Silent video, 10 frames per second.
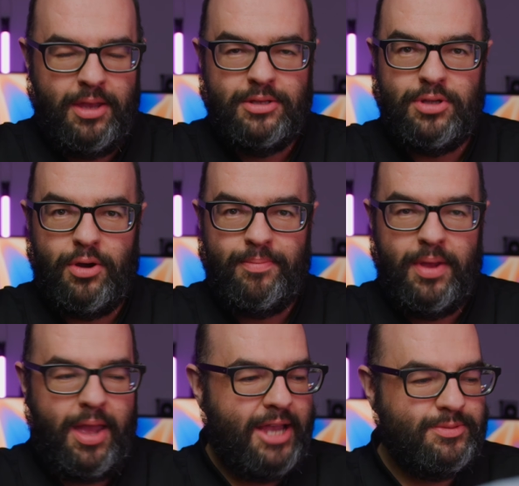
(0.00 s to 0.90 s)
So
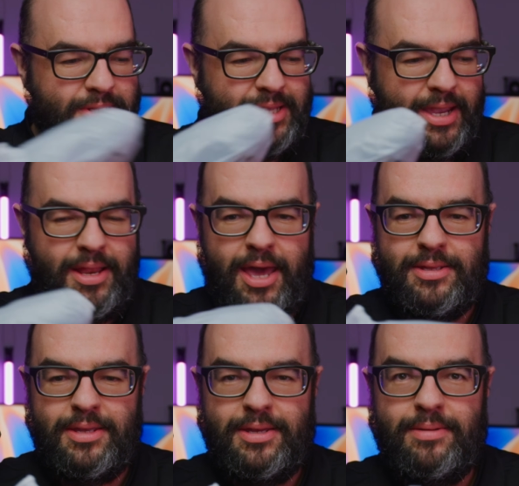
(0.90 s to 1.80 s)
as we take it out of
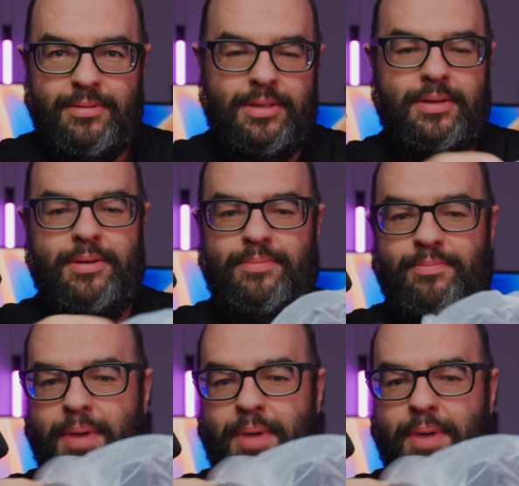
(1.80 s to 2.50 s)
the